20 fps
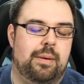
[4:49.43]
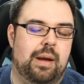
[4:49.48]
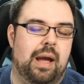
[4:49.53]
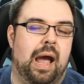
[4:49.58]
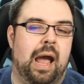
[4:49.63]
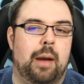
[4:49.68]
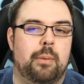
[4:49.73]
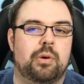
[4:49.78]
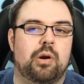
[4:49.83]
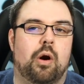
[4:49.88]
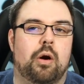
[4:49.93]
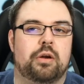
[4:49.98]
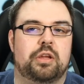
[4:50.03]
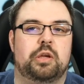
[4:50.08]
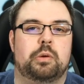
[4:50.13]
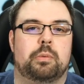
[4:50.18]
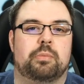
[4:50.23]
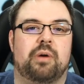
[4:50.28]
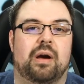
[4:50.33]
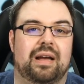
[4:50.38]
I would
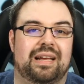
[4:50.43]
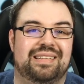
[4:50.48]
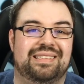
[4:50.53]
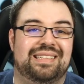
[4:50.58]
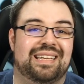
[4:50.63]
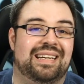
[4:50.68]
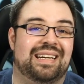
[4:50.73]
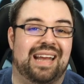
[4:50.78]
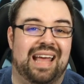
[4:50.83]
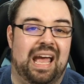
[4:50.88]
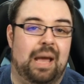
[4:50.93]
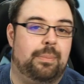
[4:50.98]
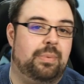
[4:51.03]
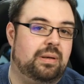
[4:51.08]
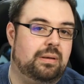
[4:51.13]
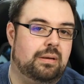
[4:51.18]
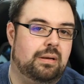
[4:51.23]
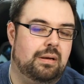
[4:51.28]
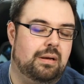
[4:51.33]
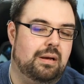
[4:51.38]
argue it probably didn't
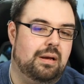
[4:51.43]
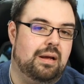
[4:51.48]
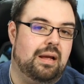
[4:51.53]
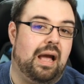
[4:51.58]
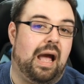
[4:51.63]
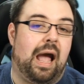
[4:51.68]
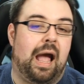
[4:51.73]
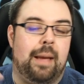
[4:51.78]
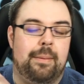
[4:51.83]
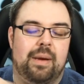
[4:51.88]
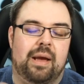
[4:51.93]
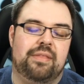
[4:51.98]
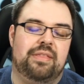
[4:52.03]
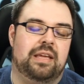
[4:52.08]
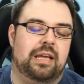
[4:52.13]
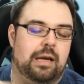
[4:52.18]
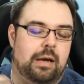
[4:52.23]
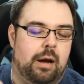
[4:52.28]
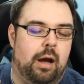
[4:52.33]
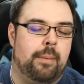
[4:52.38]
happen. I
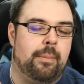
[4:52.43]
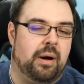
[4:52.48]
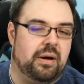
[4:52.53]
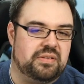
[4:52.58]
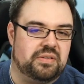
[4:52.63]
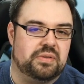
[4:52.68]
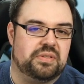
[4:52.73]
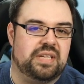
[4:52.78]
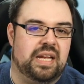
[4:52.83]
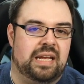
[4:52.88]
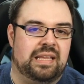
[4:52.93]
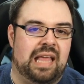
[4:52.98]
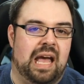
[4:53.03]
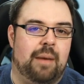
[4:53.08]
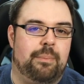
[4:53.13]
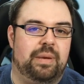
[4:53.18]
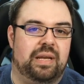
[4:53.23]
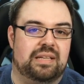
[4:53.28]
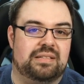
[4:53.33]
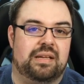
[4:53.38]
think I'm also saying
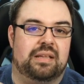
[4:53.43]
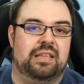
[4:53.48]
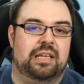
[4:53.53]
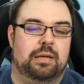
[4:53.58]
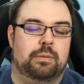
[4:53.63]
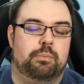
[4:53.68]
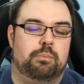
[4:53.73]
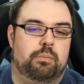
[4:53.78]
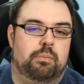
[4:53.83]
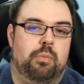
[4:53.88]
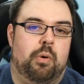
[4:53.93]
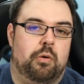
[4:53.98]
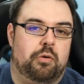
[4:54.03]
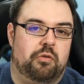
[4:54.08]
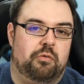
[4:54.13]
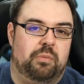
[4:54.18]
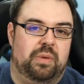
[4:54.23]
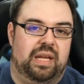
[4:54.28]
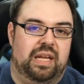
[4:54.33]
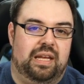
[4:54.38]
that because I think
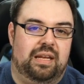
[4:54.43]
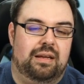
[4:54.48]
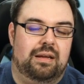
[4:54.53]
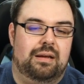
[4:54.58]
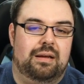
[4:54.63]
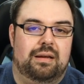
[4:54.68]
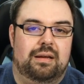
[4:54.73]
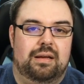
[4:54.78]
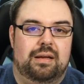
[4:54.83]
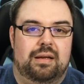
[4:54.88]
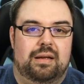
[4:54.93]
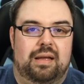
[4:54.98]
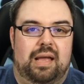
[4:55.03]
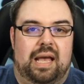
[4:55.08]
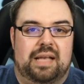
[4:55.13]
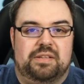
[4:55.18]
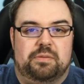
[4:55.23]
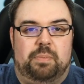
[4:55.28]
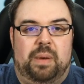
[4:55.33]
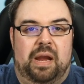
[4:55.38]
part of me
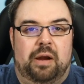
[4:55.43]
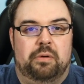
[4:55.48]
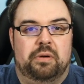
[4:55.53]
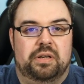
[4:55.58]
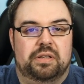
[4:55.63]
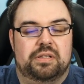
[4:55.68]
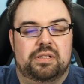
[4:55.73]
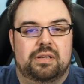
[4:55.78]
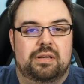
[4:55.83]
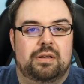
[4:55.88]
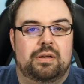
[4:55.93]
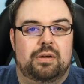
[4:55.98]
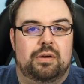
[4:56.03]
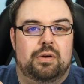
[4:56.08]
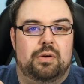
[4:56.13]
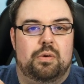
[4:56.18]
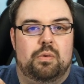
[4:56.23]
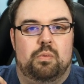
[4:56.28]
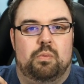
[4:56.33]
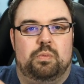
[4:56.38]
as a parent
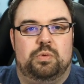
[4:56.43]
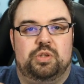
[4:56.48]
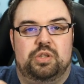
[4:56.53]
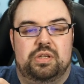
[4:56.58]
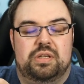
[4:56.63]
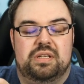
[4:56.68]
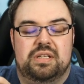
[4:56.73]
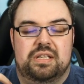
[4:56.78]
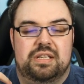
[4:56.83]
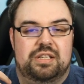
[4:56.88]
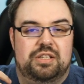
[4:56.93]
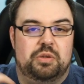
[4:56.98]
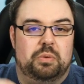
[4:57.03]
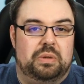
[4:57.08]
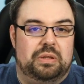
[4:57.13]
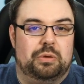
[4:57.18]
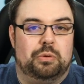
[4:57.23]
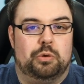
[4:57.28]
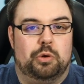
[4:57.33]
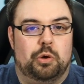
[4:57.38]
to
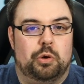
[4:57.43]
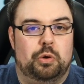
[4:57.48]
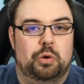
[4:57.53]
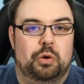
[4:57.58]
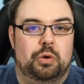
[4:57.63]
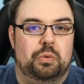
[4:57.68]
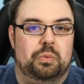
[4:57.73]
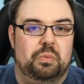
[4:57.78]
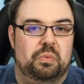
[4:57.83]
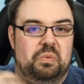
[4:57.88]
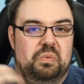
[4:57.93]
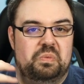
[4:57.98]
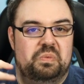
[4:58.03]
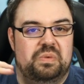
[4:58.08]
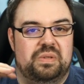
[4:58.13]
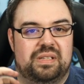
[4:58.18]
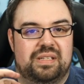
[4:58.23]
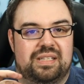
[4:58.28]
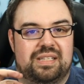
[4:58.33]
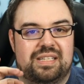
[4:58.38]
a little girl
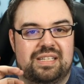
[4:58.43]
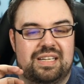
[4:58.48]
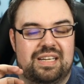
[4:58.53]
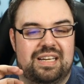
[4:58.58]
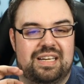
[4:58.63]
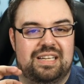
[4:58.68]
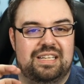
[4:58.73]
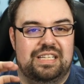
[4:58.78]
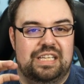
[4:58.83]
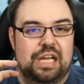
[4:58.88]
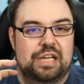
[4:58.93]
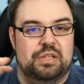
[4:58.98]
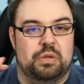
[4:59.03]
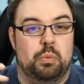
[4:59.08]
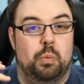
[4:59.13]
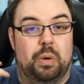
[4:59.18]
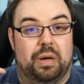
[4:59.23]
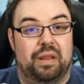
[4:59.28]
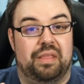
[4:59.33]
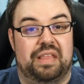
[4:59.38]

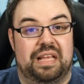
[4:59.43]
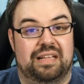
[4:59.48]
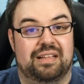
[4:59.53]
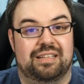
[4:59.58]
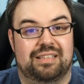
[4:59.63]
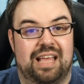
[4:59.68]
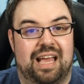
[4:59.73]
doesn't want to think like